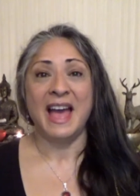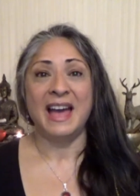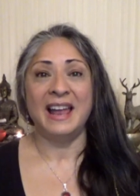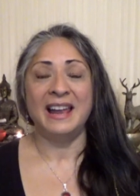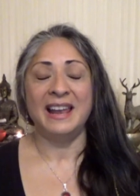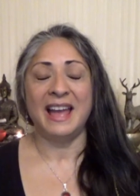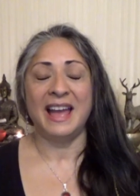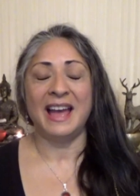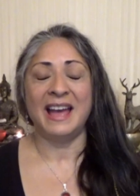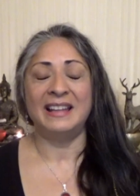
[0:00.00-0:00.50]

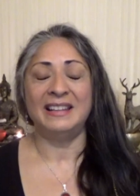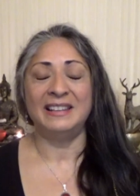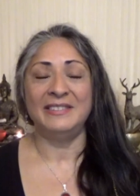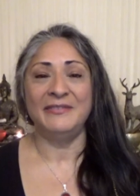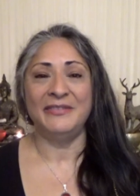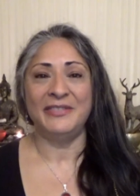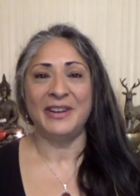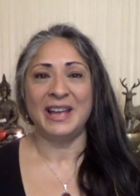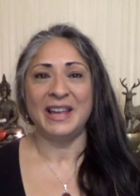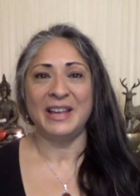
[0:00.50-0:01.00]
and I'll
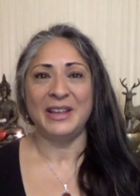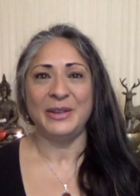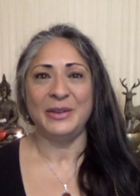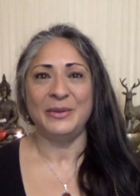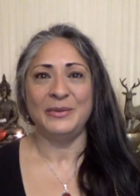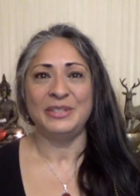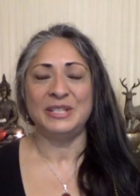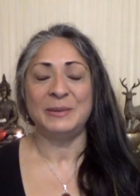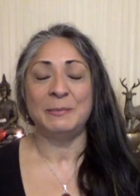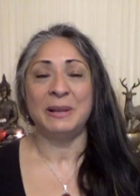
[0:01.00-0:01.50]
invite
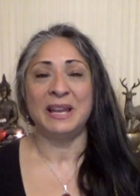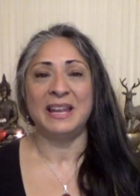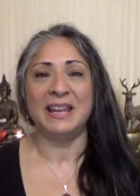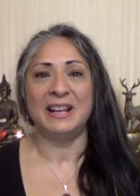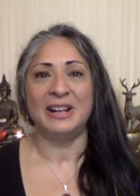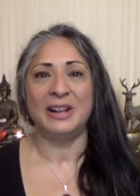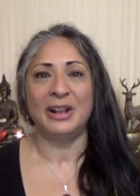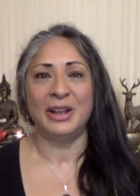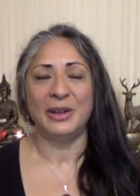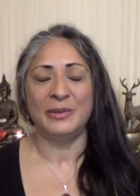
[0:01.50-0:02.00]
you to pay
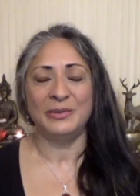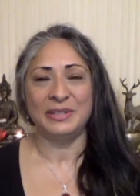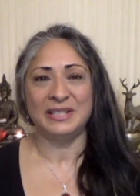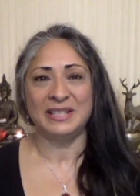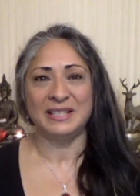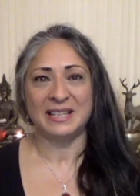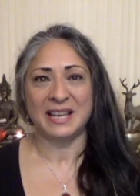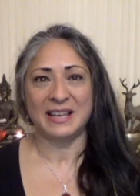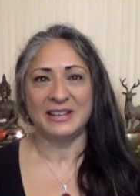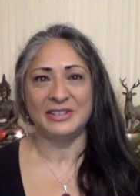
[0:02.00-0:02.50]
close
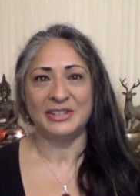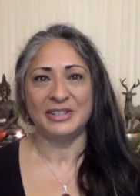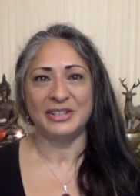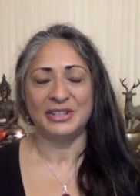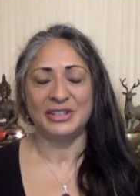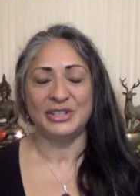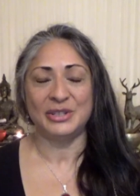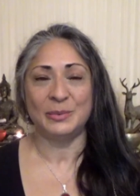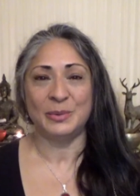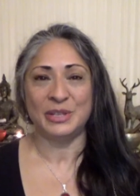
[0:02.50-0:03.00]

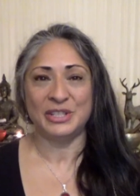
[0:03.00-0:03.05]
attention to